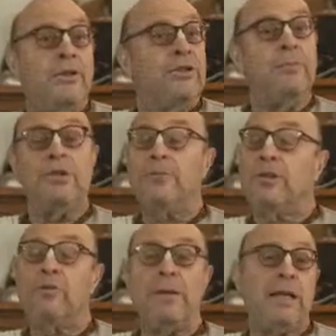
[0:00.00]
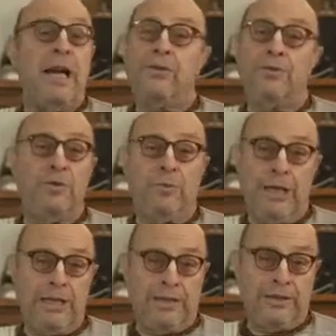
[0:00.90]
Sometimes he would make 100
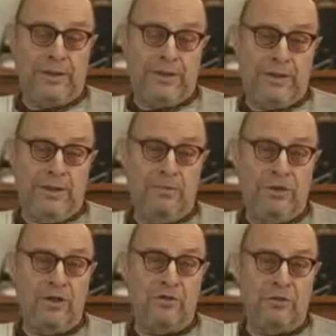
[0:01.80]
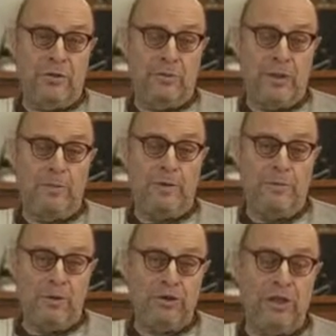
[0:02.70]
chapatis himself, Srila Prabhupada.
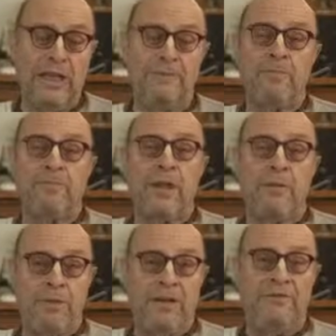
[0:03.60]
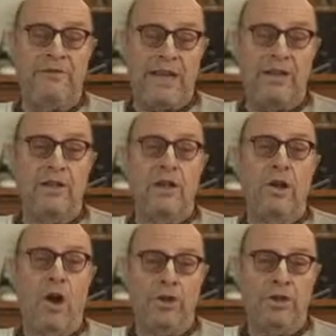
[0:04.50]
Personally, big, fat,
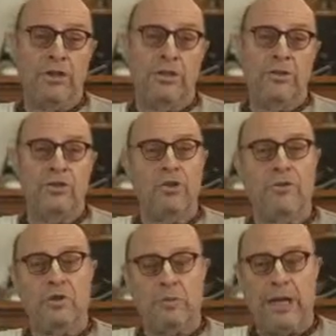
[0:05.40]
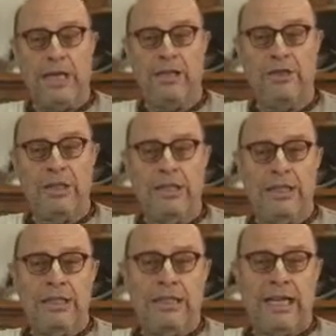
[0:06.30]
hot, soft chapatis,
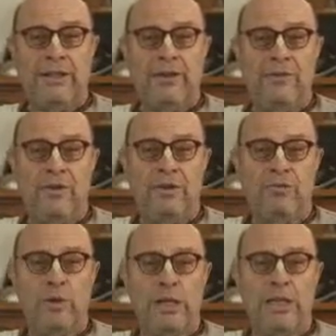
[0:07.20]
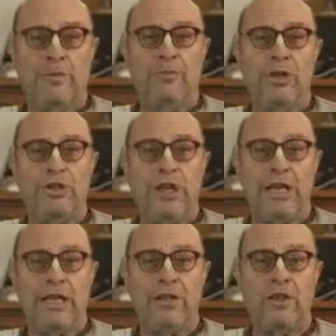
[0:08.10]
and the devotees really
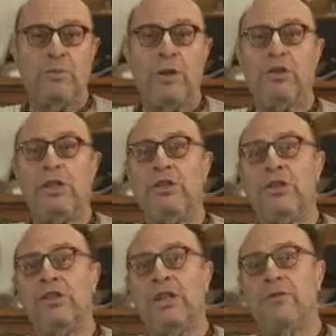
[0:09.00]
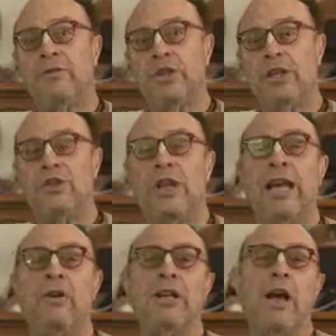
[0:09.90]
appreciated it, especially since they were just
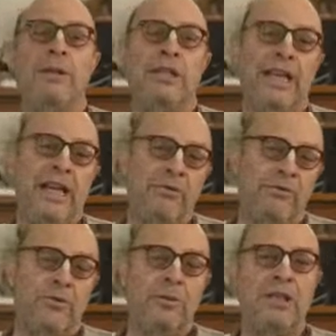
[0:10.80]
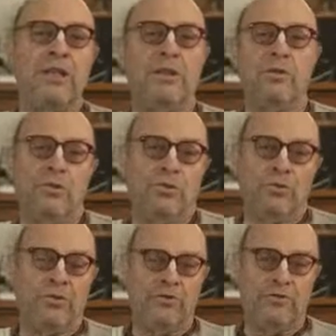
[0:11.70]
now coming down from eating all
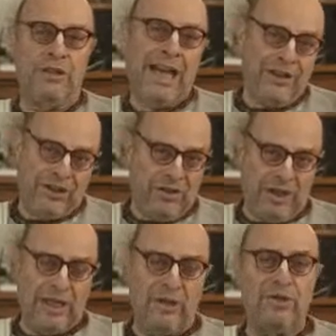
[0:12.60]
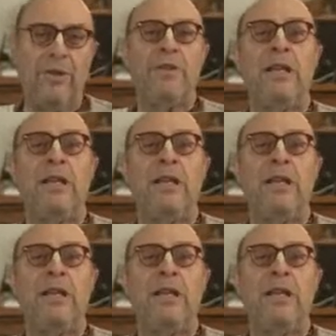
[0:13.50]
sorts of nasty things,